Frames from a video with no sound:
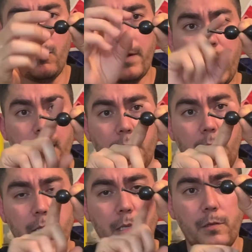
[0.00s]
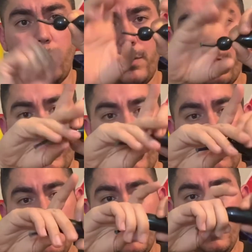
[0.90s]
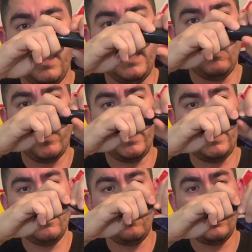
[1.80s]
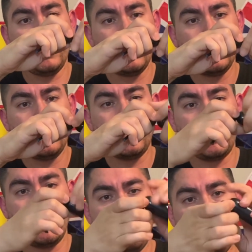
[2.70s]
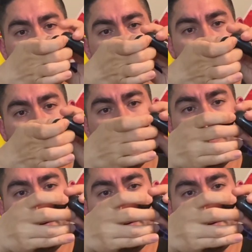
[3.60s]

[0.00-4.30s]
We got just the one finger, and then we get another one just to match that up.